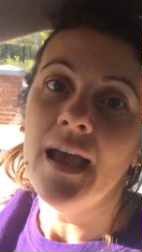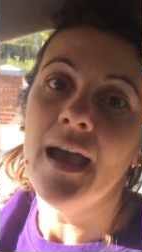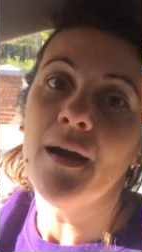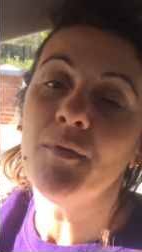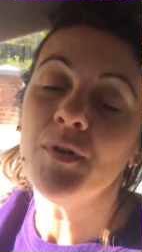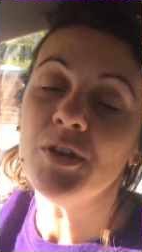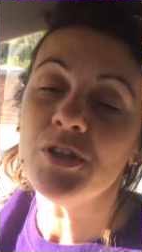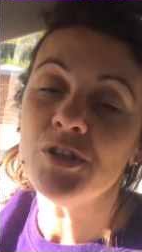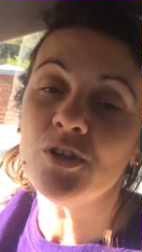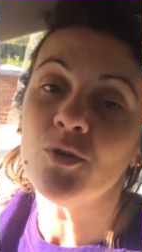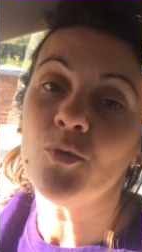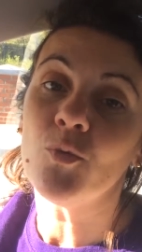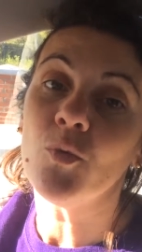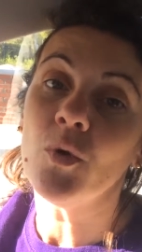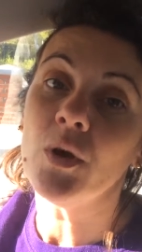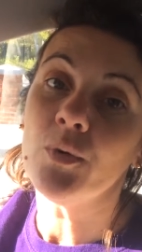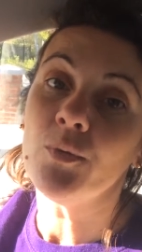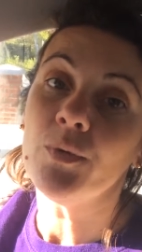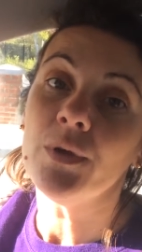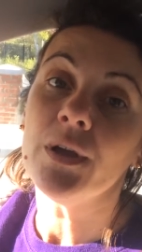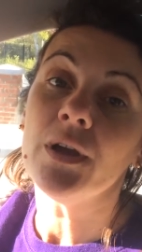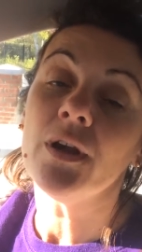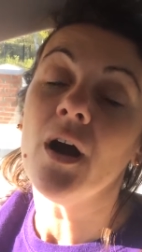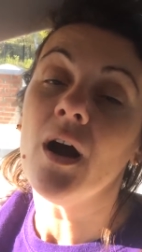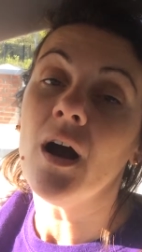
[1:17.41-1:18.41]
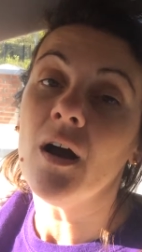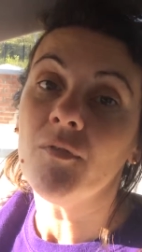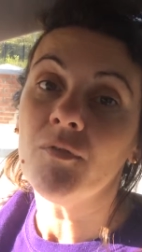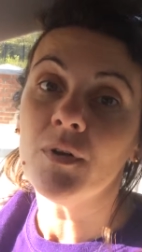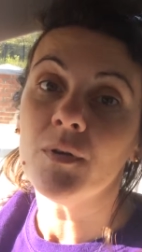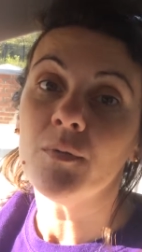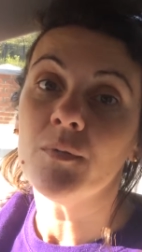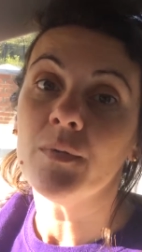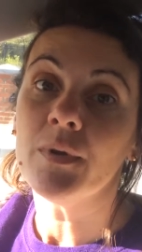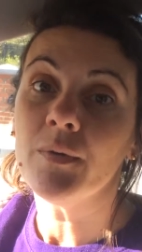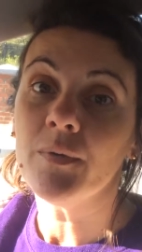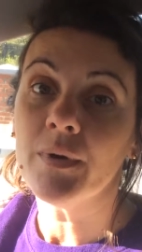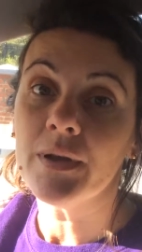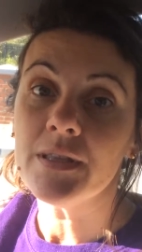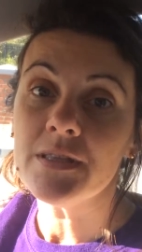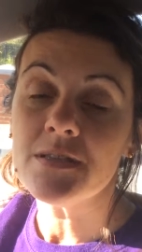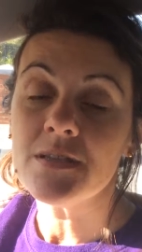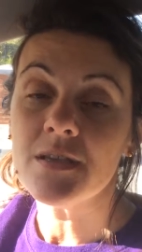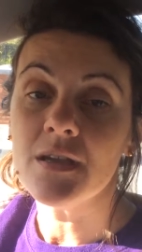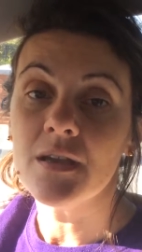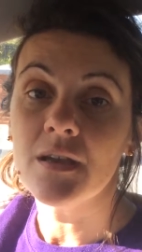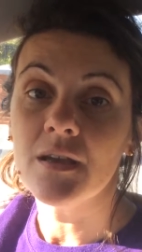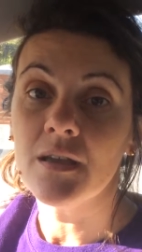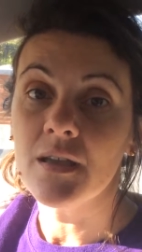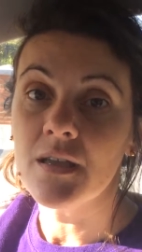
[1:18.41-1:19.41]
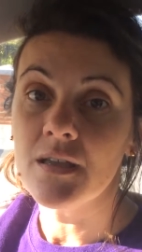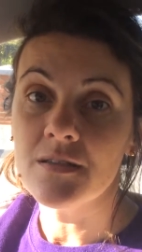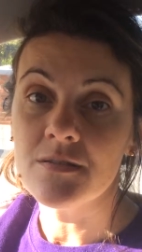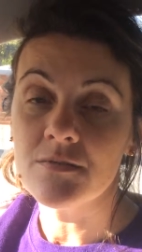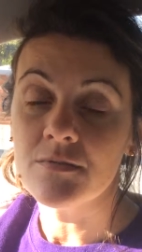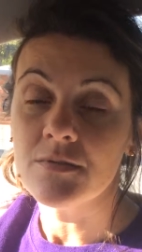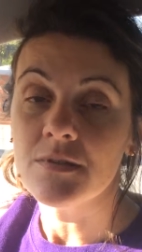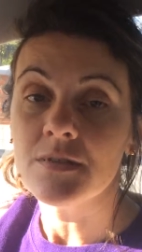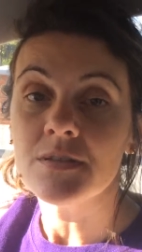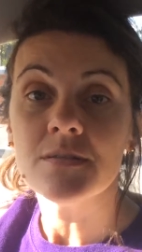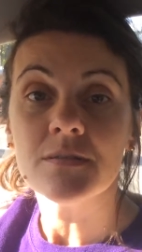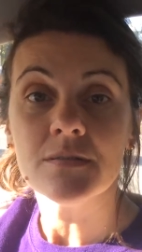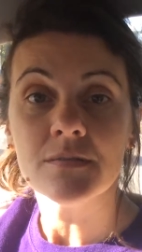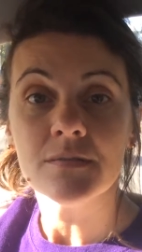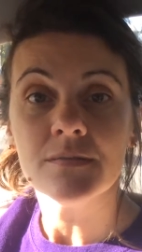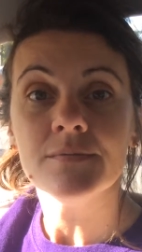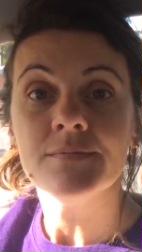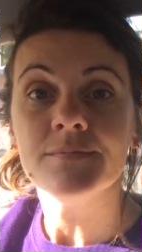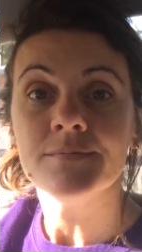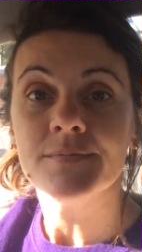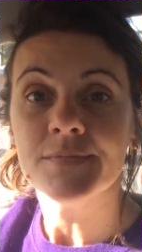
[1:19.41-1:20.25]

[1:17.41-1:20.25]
and we took one week off when we went to Azores.